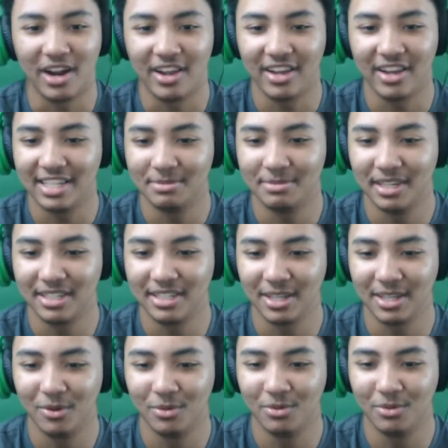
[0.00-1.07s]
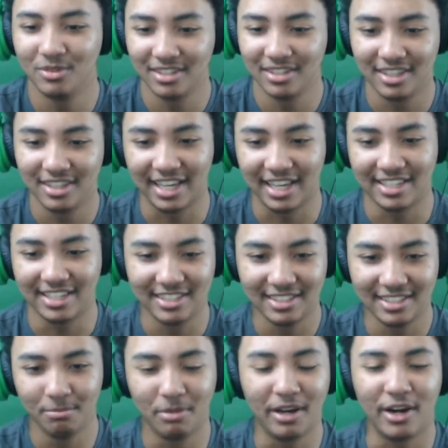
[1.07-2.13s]
are you guys being so like
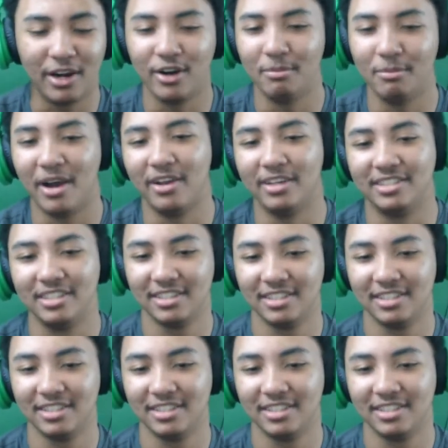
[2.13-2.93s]
butthurt about it?